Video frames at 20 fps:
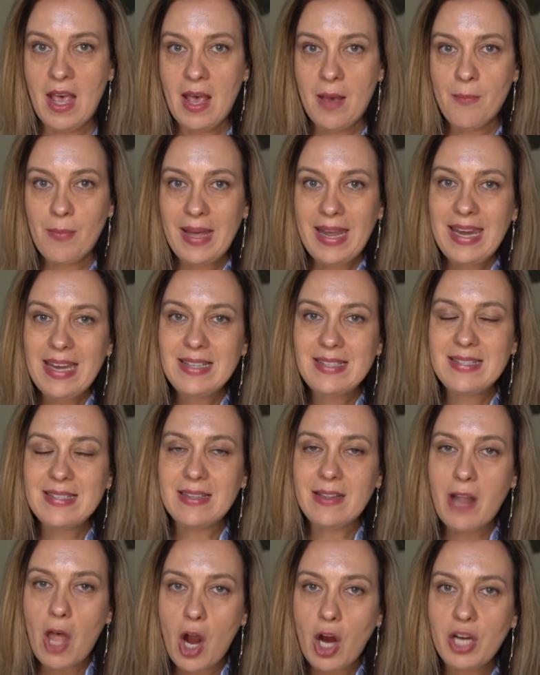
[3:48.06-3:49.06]
but it's
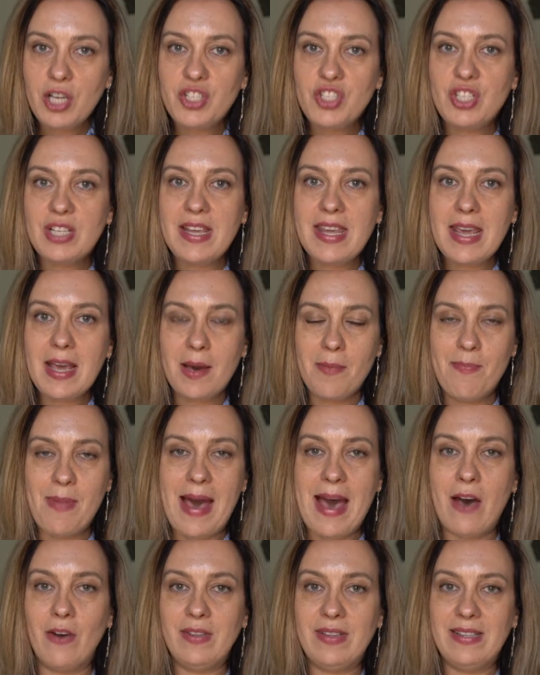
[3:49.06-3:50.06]
largely
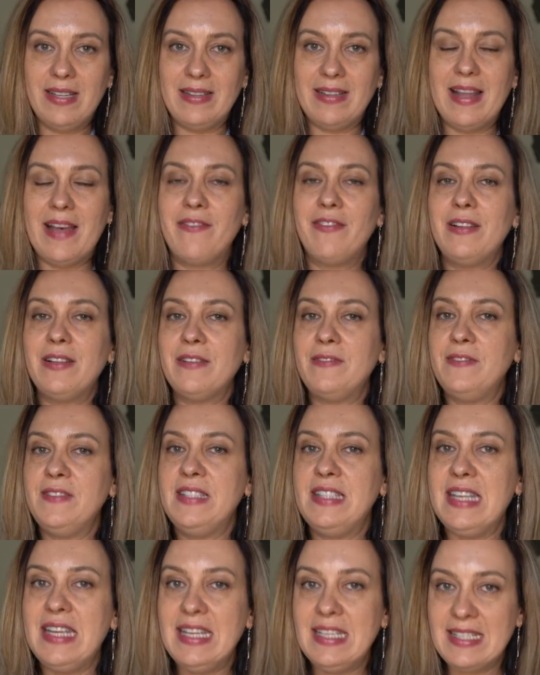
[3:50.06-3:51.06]
about the level of
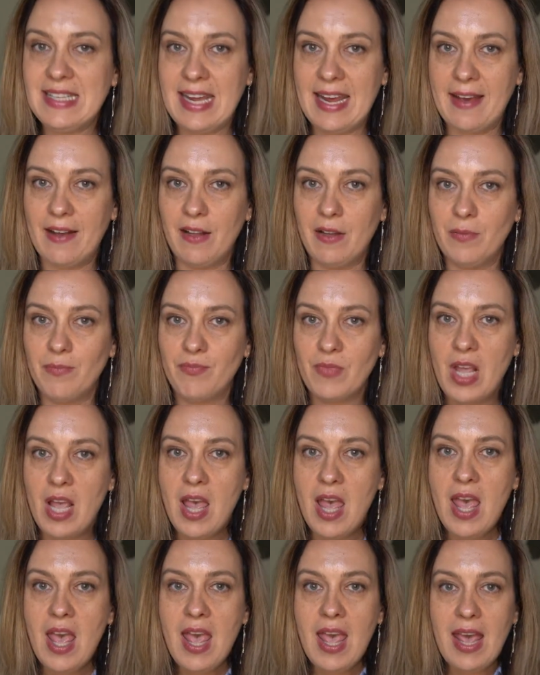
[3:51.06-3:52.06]
detail
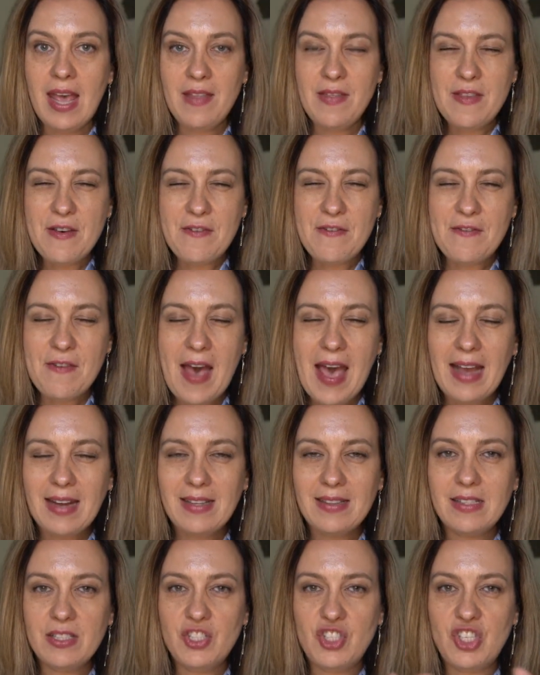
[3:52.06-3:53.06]
and the
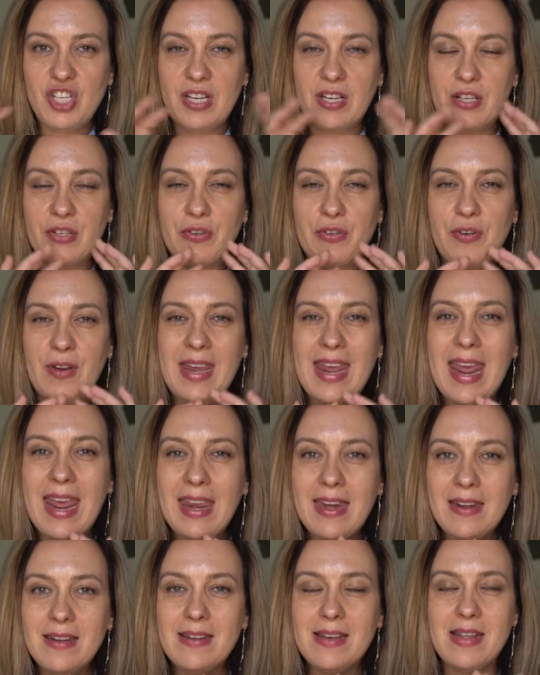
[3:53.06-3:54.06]
fact that she
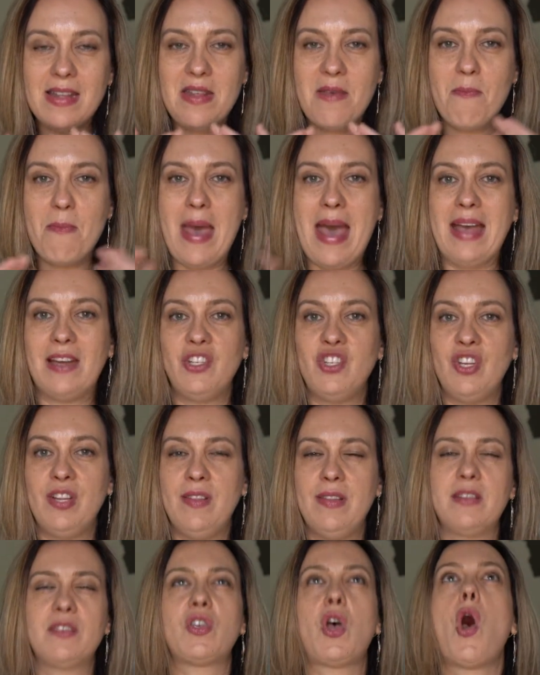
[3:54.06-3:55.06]
created and
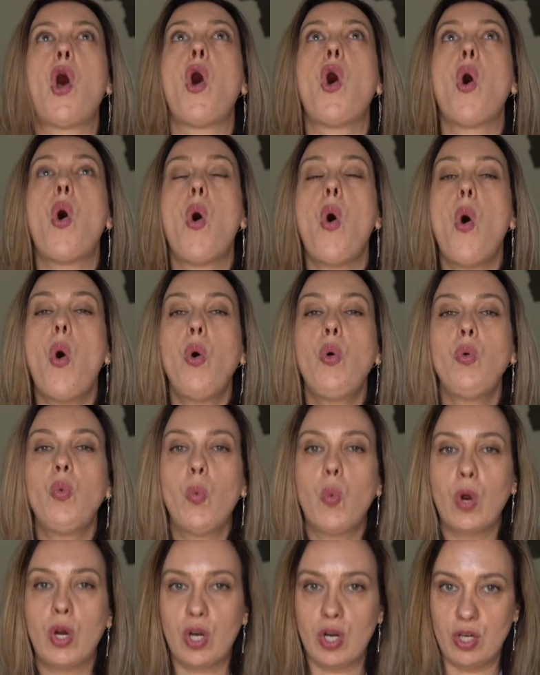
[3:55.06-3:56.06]
imagined this whole
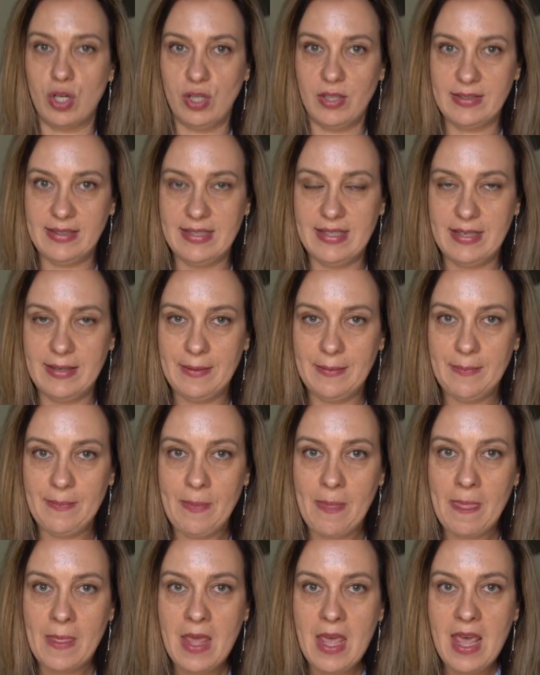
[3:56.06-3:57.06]
world
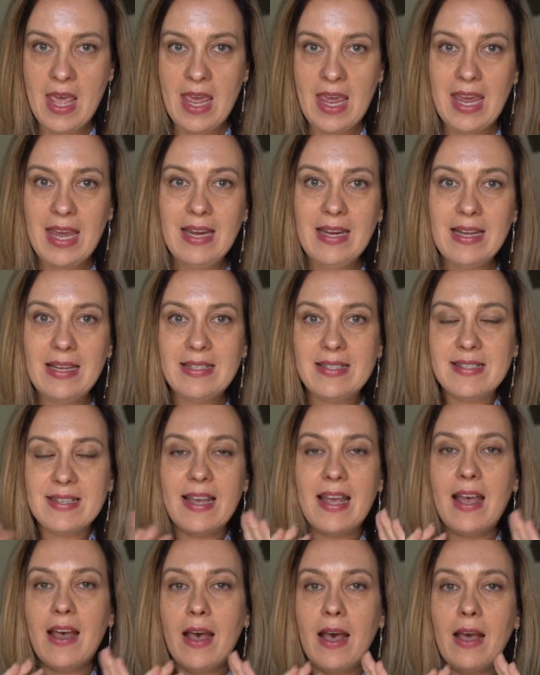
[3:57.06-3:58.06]
in its
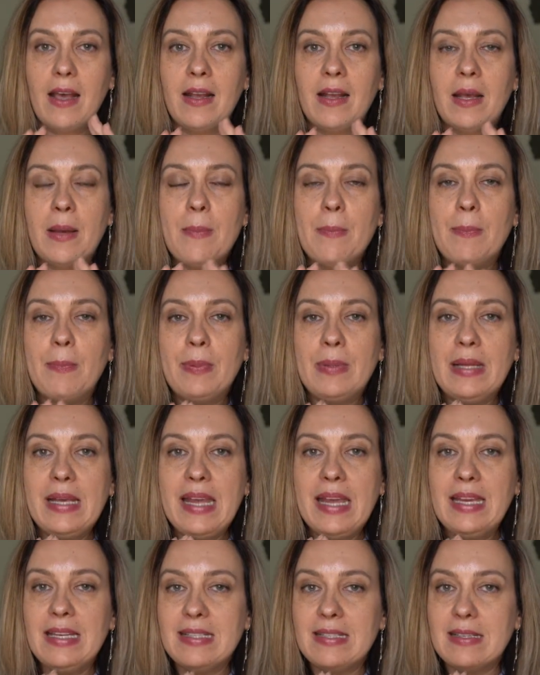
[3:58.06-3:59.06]

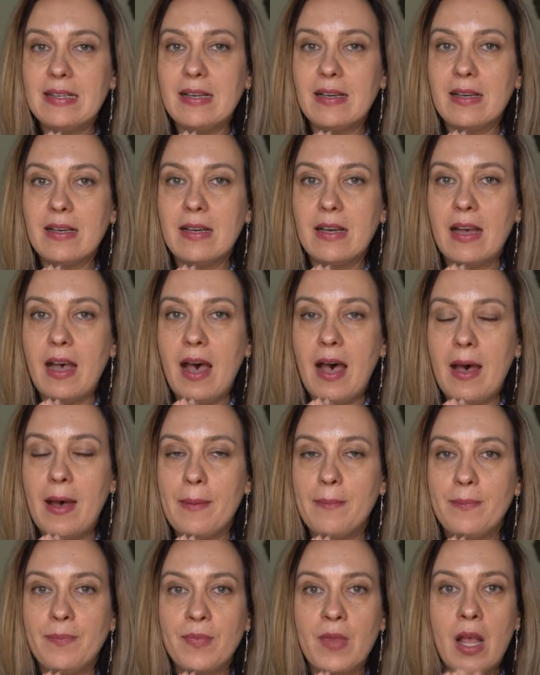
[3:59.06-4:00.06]
complete,
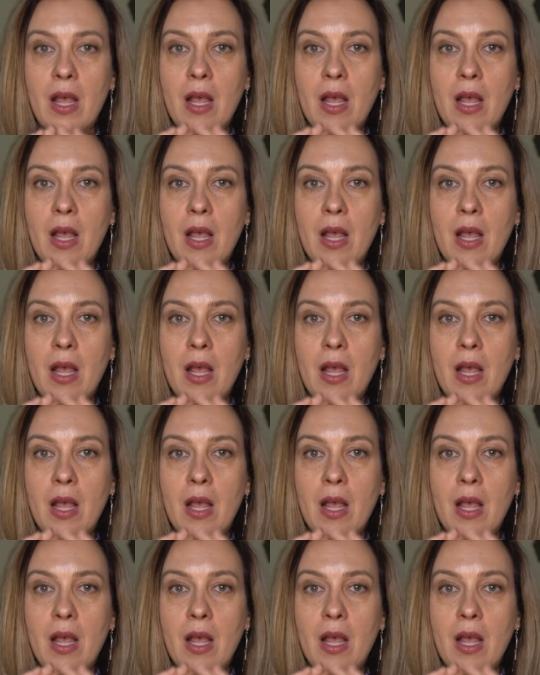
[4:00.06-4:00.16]
in